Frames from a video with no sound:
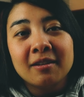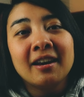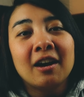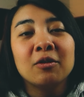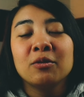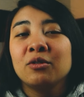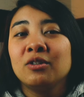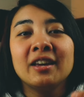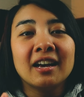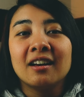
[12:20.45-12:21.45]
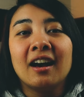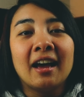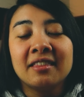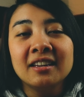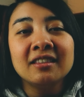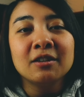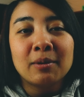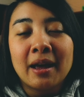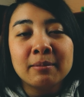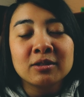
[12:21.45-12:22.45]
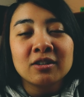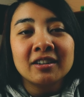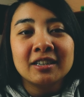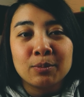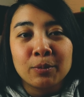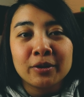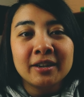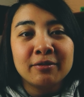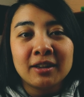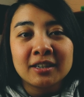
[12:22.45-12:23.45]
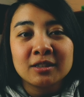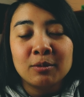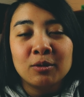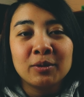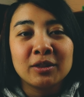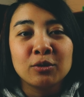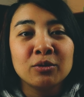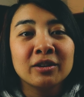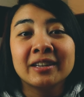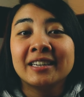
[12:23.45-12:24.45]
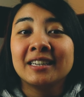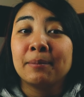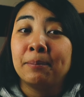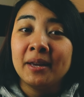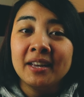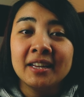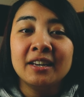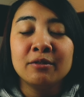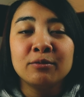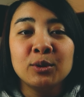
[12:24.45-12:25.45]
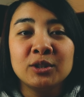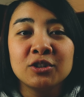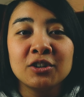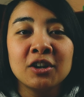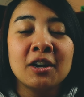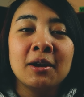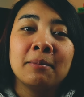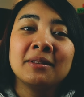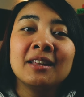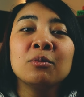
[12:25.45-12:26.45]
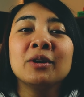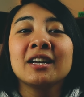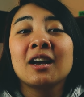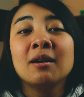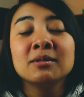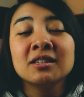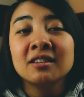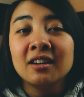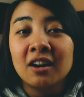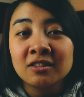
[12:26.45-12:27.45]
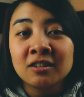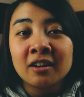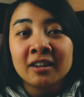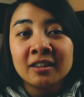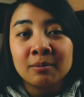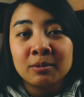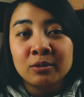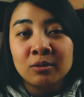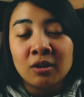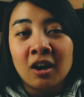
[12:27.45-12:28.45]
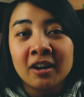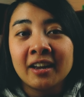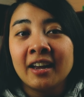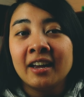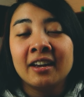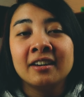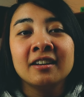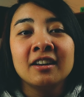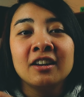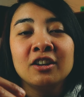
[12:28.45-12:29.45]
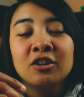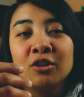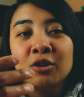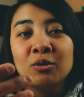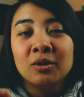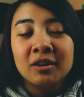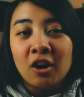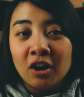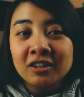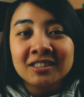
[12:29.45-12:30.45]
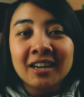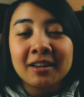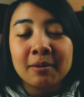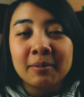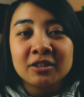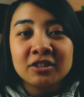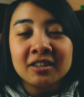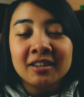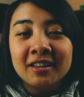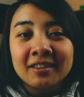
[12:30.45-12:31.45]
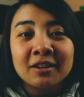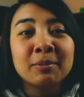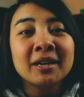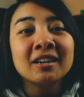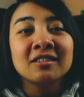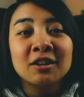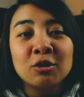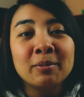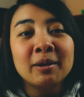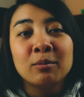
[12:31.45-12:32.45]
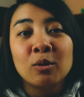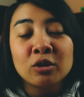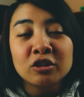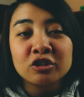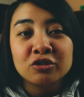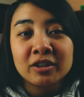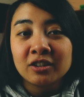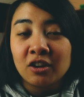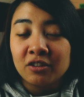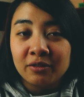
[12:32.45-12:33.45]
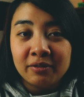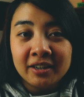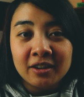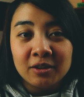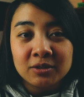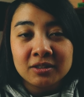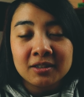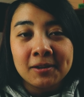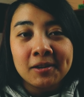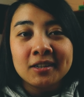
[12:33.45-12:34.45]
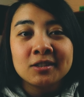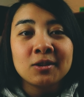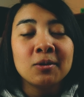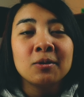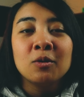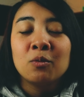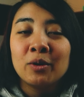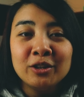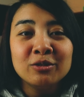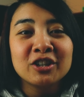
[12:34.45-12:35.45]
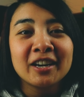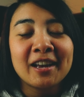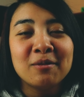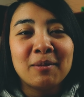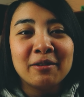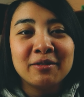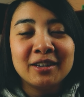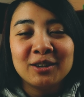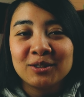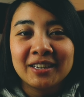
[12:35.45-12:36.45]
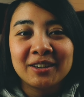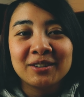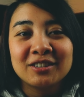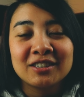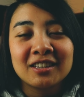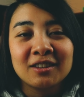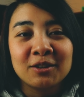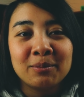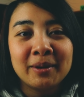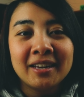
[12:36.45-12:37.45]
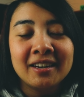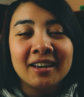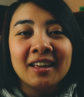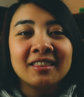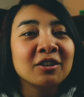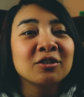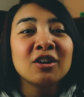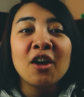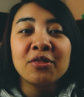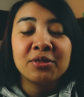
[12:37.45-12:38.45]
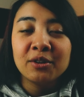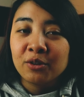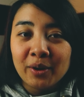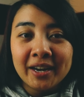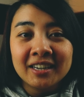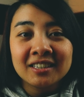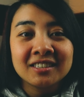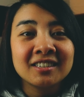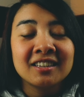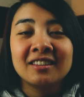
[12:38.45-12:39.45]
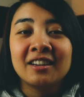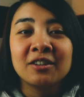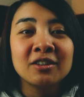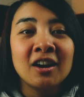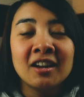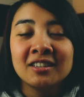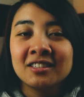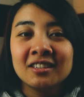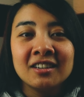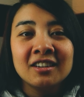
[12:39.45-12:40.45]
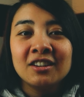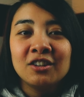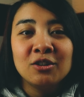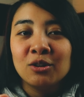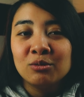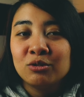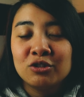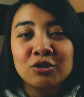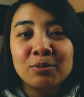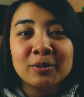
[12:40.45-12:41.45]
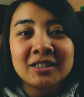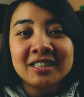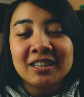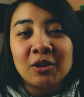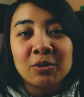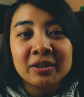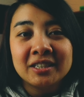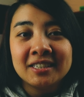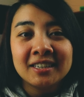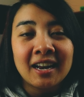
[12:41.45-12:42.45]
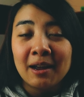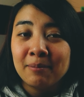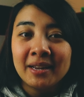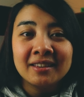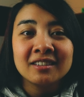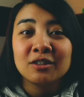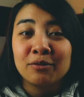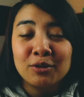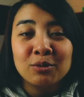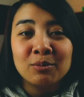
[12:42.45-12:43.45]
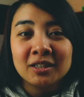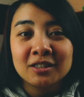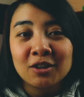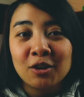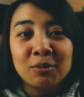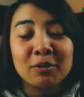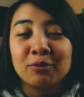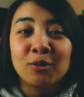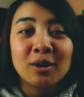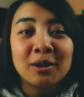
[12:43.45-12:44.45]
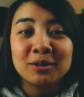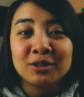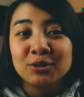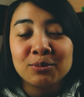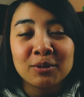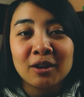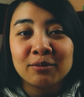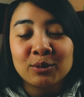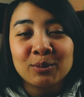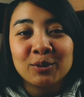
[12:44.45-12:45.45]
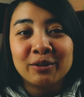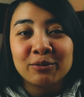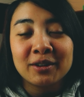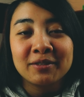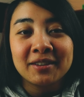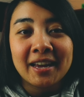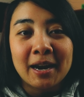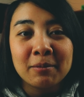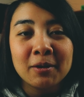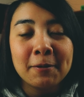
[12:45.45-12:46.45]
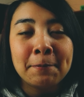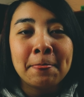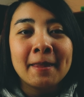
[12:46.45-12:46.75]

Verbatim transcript: Now, yeah, I think their Amazon is pretty flexible with who they're letting be an influencer, but then when it comes to the unlocking the blue lock and, you know, on-site commission, they're being a little bit more strict on the videos. So, when you check out my videos here in just a little bit, they're not the greatest. They're not you know, super detail oriented. I made this a few months ago before I was super comfortable in front of the camera.